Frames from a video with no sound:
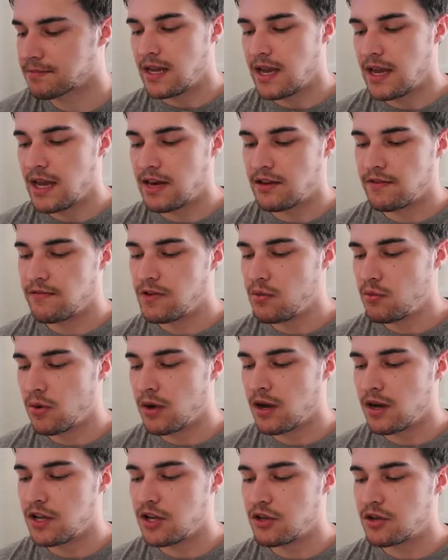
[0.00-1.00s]
And if you
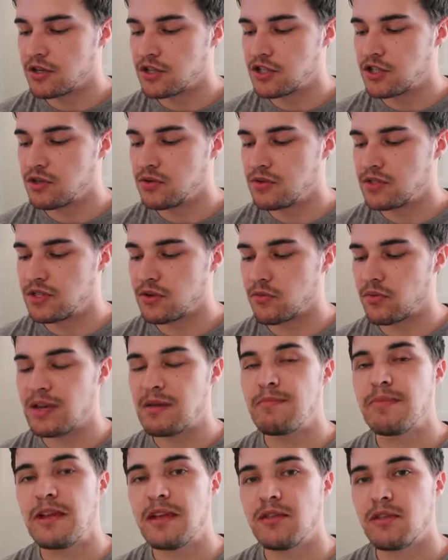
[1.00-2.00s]
want, you can choose to
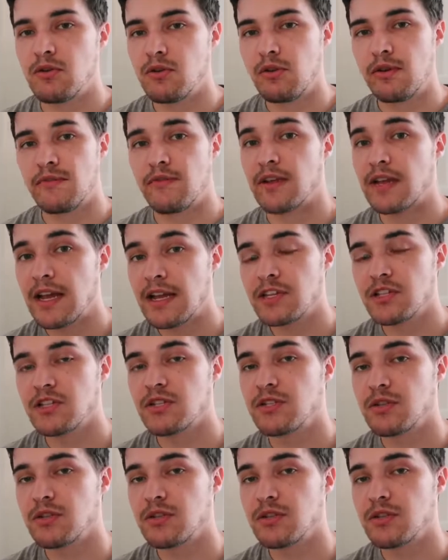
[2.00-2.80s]
repeat the notification.